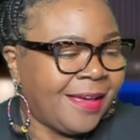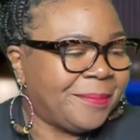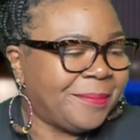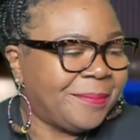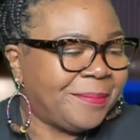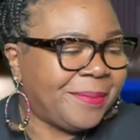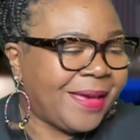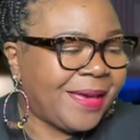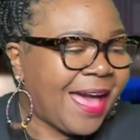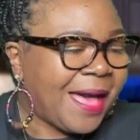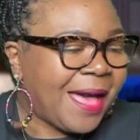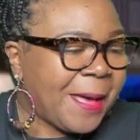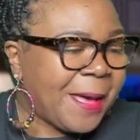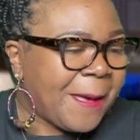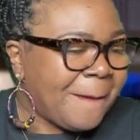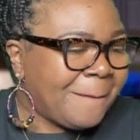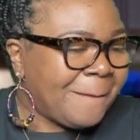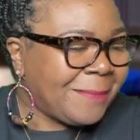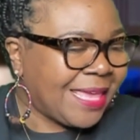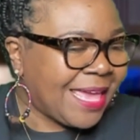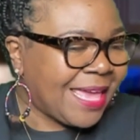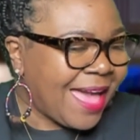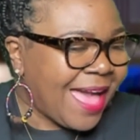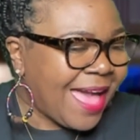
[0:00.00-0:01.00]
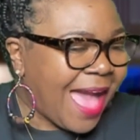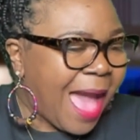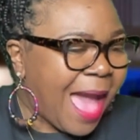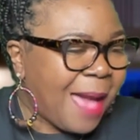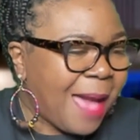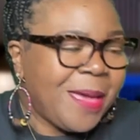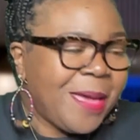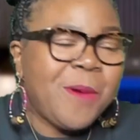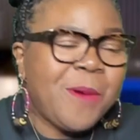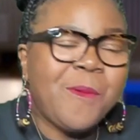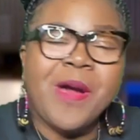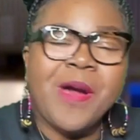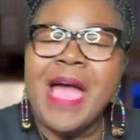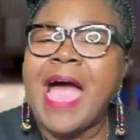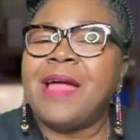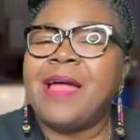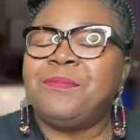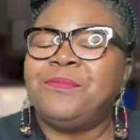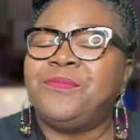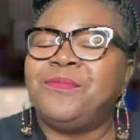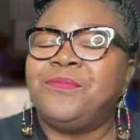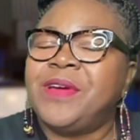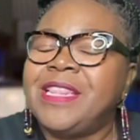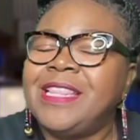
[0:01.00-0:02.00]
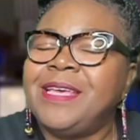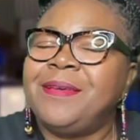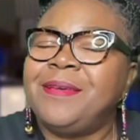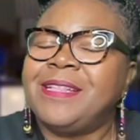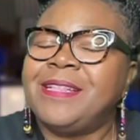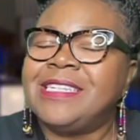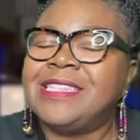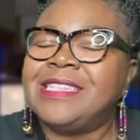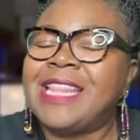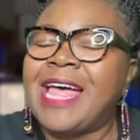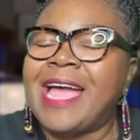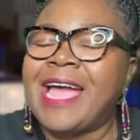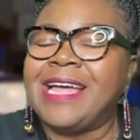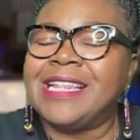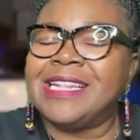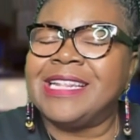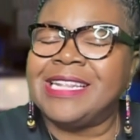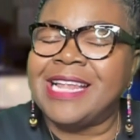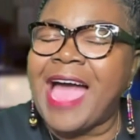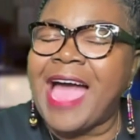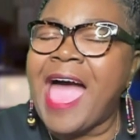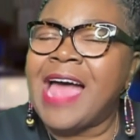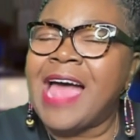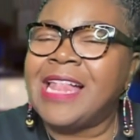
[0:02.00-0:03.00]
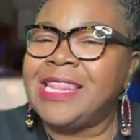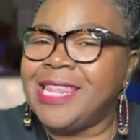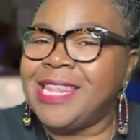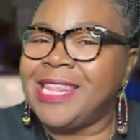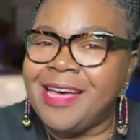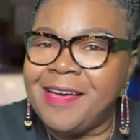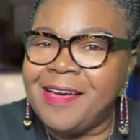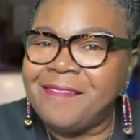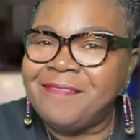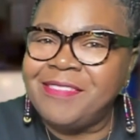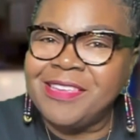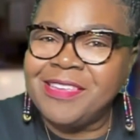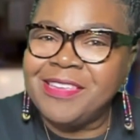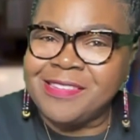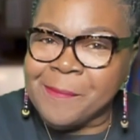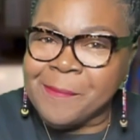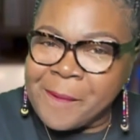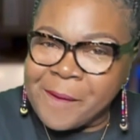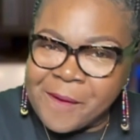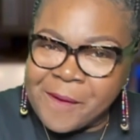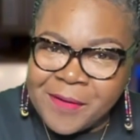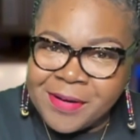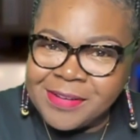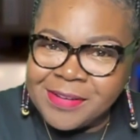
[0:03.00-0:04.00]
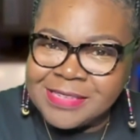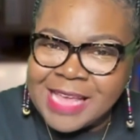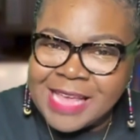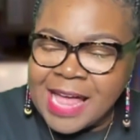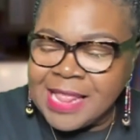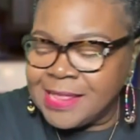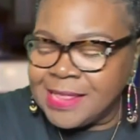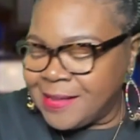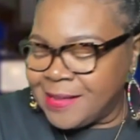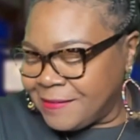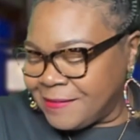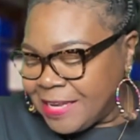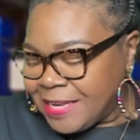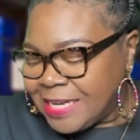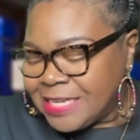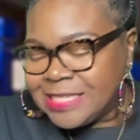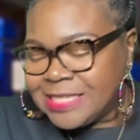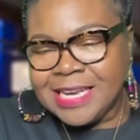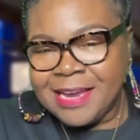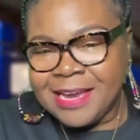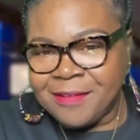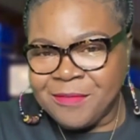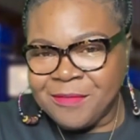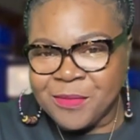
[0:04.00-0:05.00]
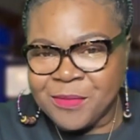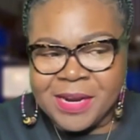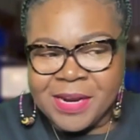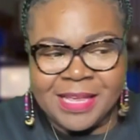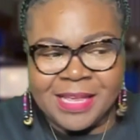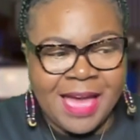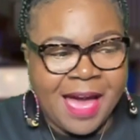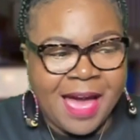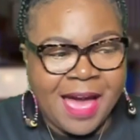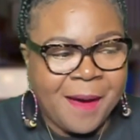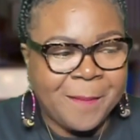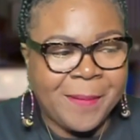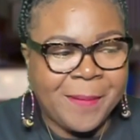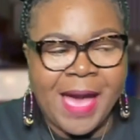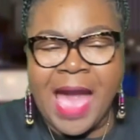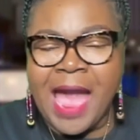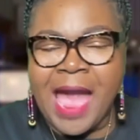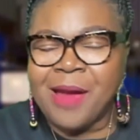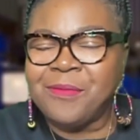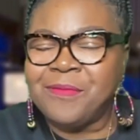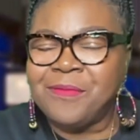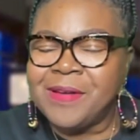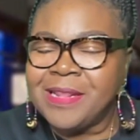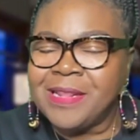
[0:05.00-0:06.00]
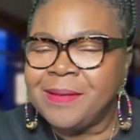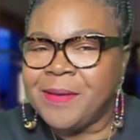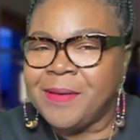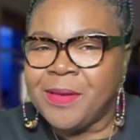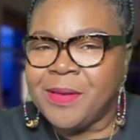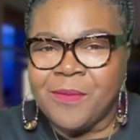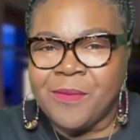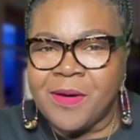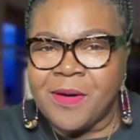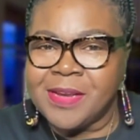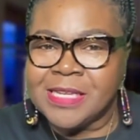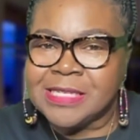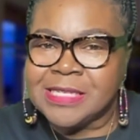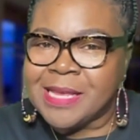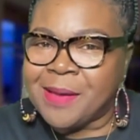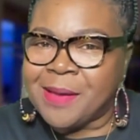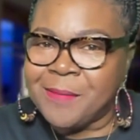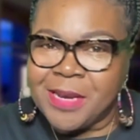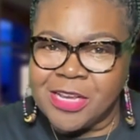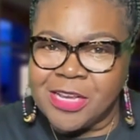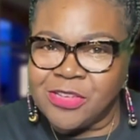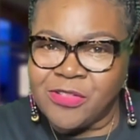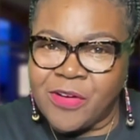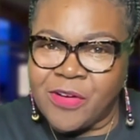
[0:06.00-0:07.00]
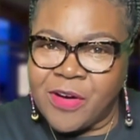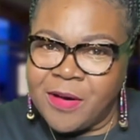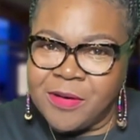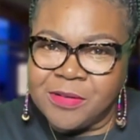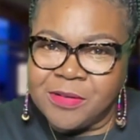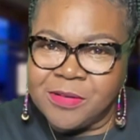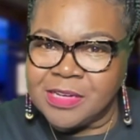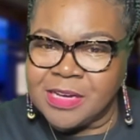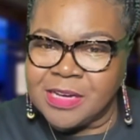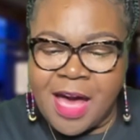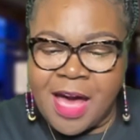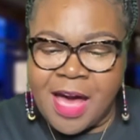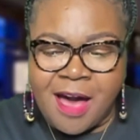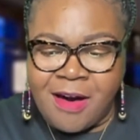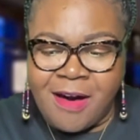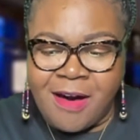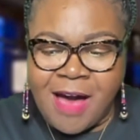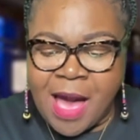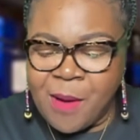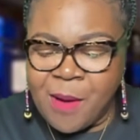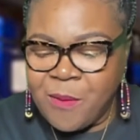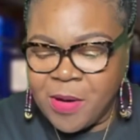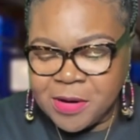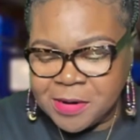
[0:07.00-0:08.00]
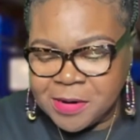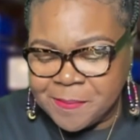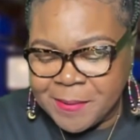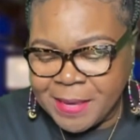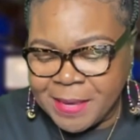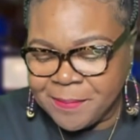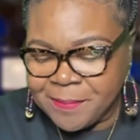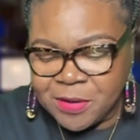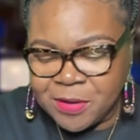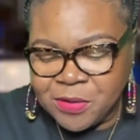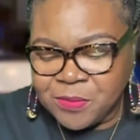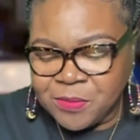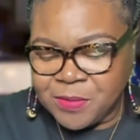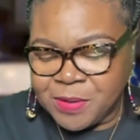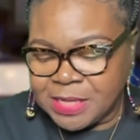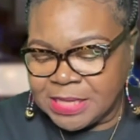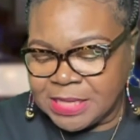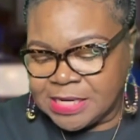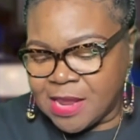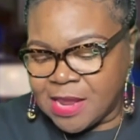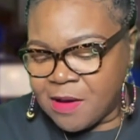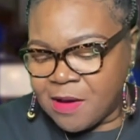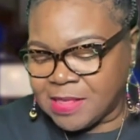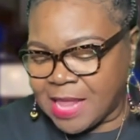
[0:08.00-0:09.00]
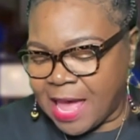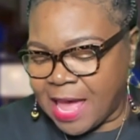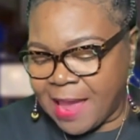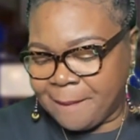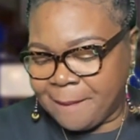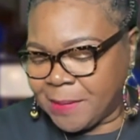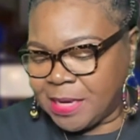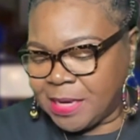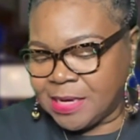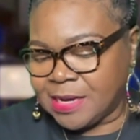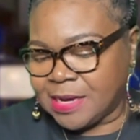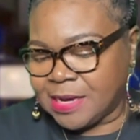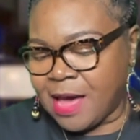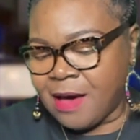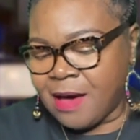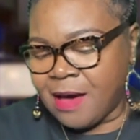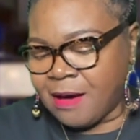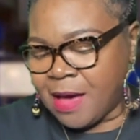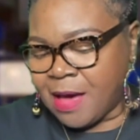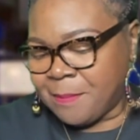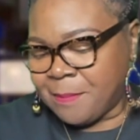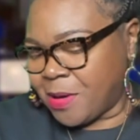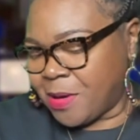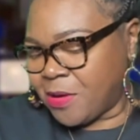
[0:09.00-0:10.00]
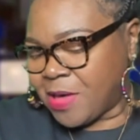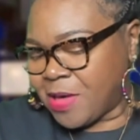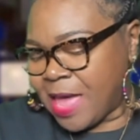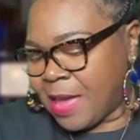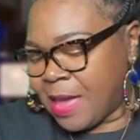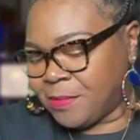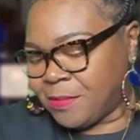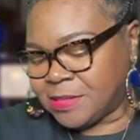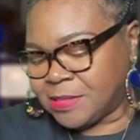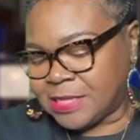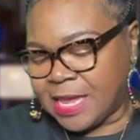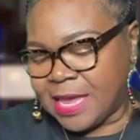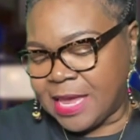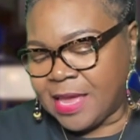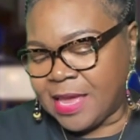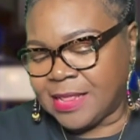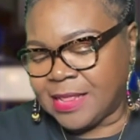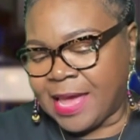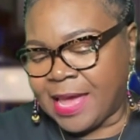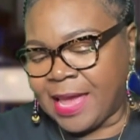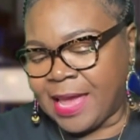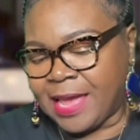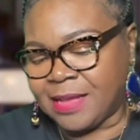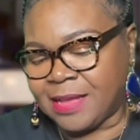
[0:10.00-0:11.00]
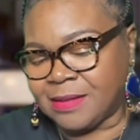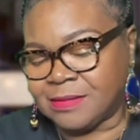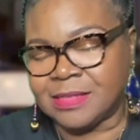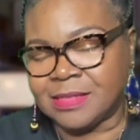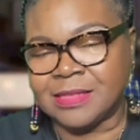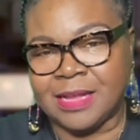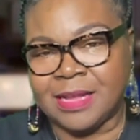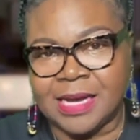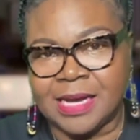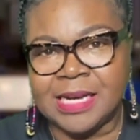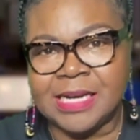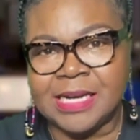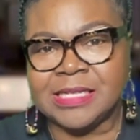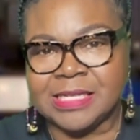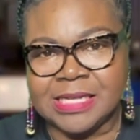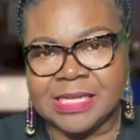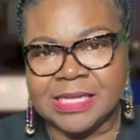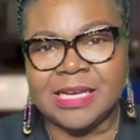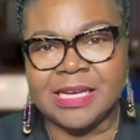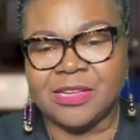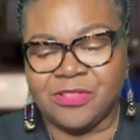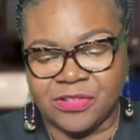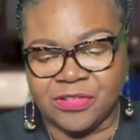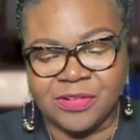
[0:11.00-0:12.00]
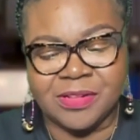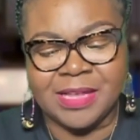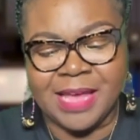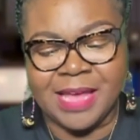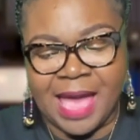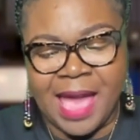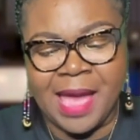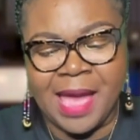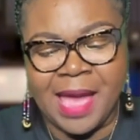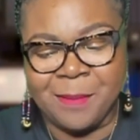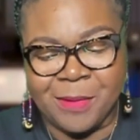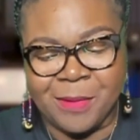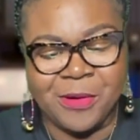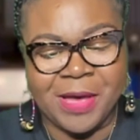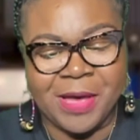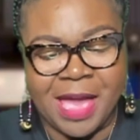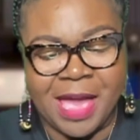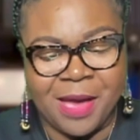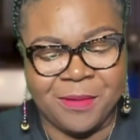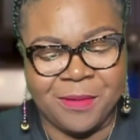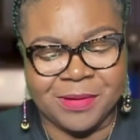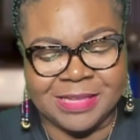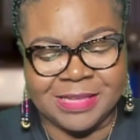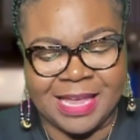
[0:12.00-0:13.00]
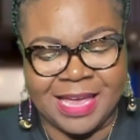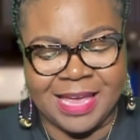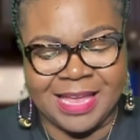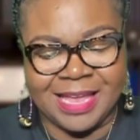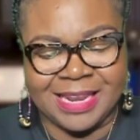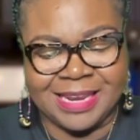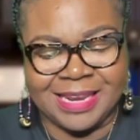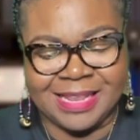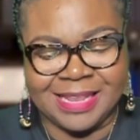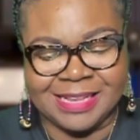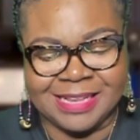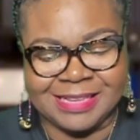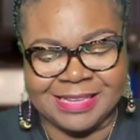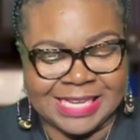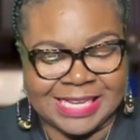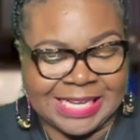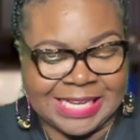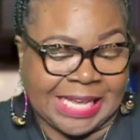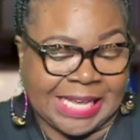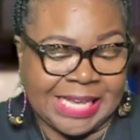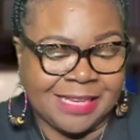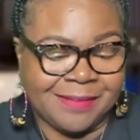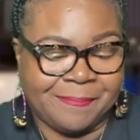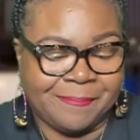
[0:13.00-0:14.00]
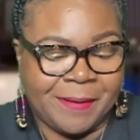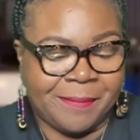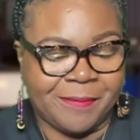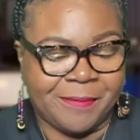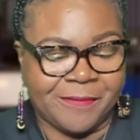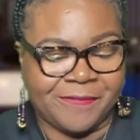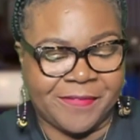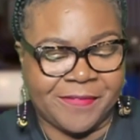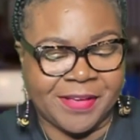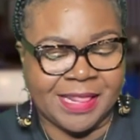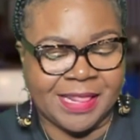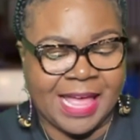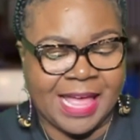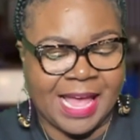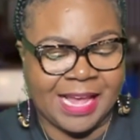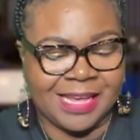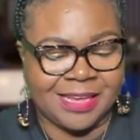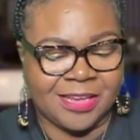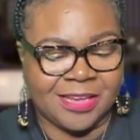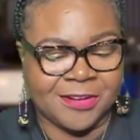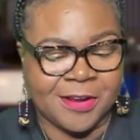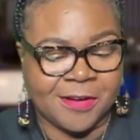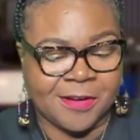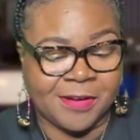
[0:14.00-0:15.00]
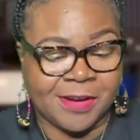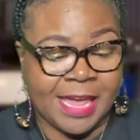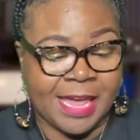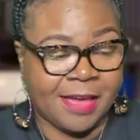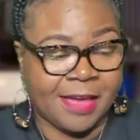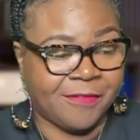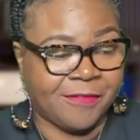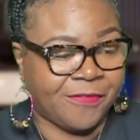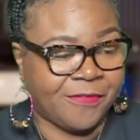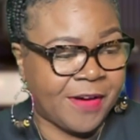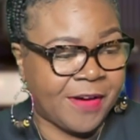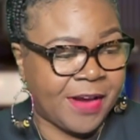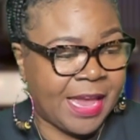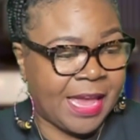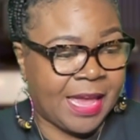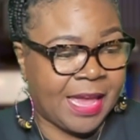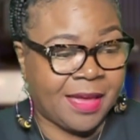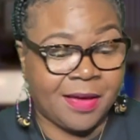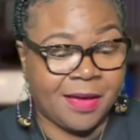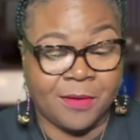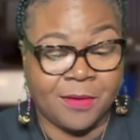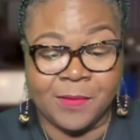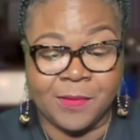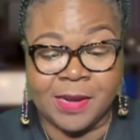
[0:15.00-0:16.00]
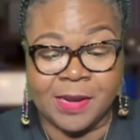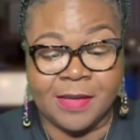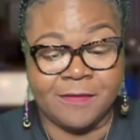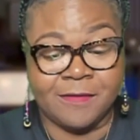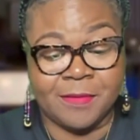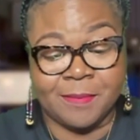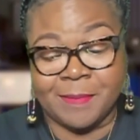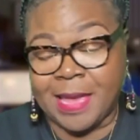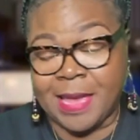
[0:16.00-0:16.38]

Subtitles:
But yeah, I really like, I love the supporters. I love each and every one of y'all, but I really be wanting some of the trolls to call. I want the people who really don't like me to call. I'm okay with that. Like, honestly and truly, I am okay with that. And I guess people feel like, they're afraid or whatever.